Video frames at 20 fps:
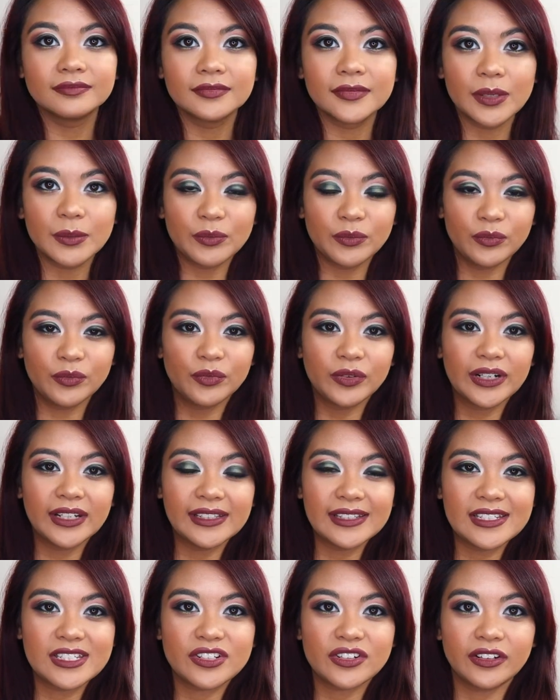I'm
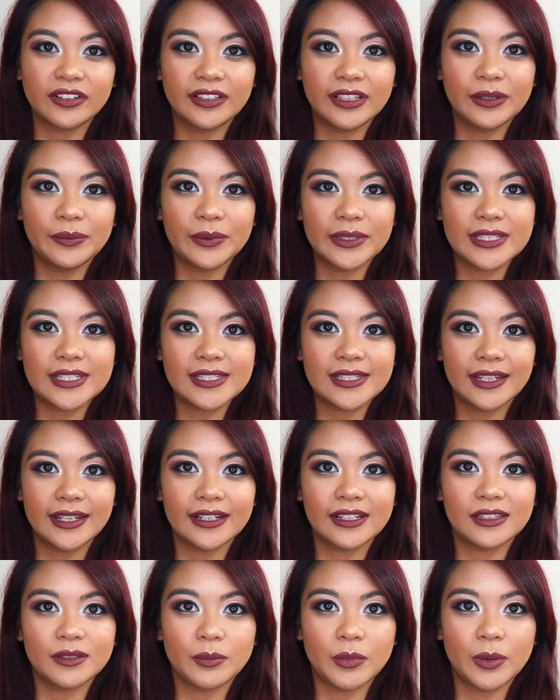really struggling with this
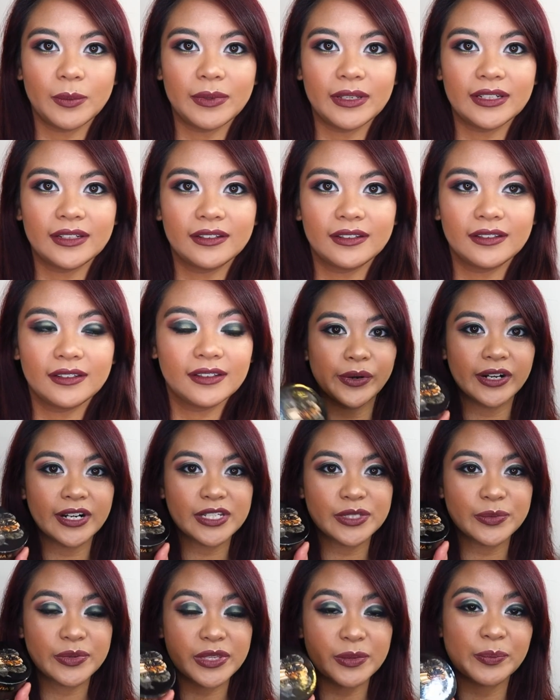light at the moment.
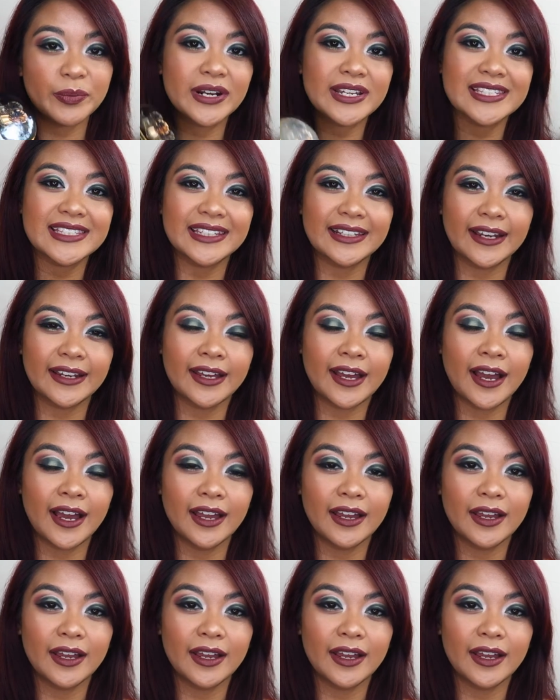Whereas with the press light,